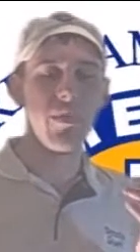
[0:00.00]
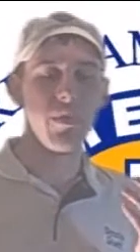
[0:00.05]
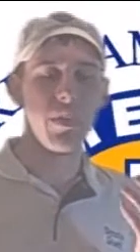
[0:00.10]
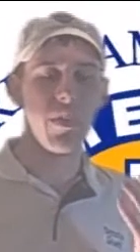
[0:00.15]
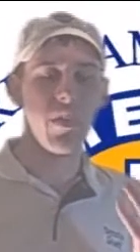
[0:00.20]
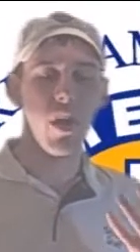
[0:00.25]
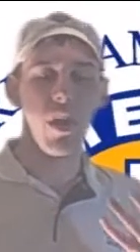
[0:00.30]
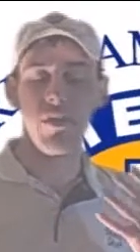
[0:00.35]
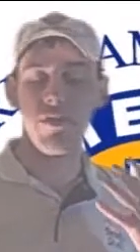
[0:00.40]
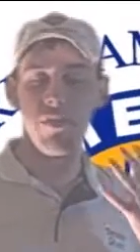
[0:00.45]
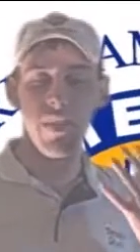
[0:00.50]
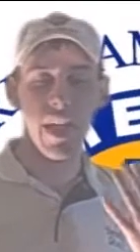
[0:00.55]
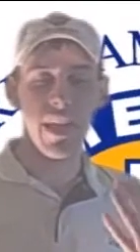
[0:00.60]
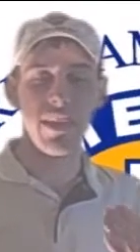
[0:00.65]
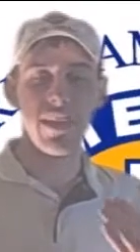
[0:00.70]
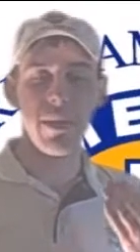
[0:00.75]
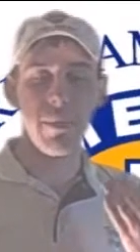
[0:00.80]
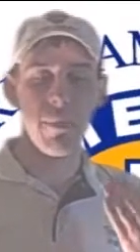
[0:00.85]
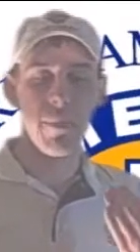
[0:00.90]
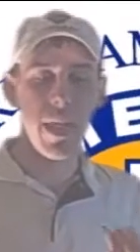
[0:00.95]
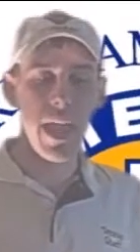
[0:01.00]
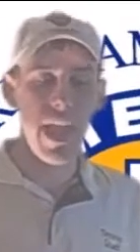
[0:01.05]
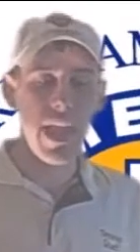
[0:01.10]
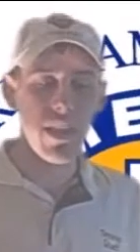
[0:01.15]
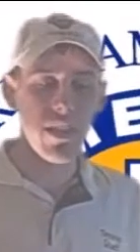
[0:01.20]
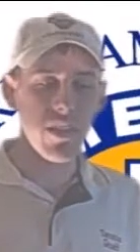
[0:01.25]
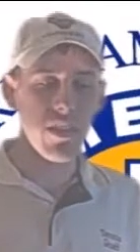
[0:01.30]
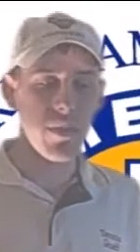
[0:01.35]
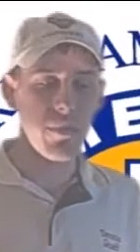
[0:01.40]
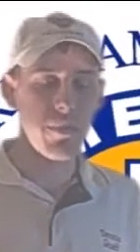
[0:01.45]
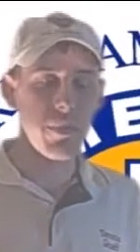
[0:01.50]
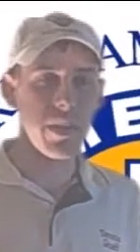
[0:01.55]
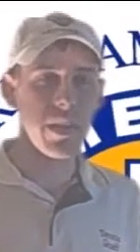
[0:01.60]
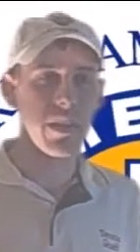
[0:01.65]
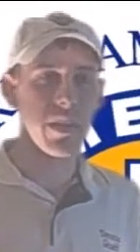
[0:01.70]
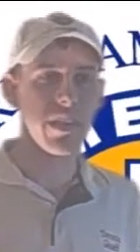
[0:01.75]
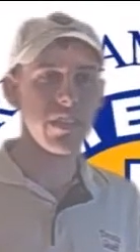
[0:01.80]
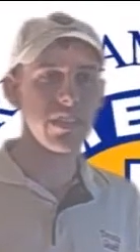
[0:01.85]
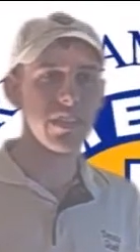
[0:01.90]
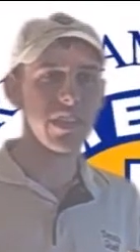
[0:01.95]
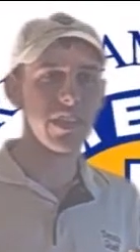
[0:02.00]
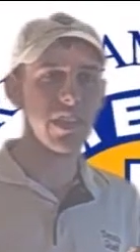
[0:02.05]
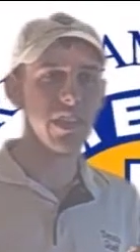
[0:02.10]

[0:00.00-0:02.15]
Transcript: call Vlad the Impaler because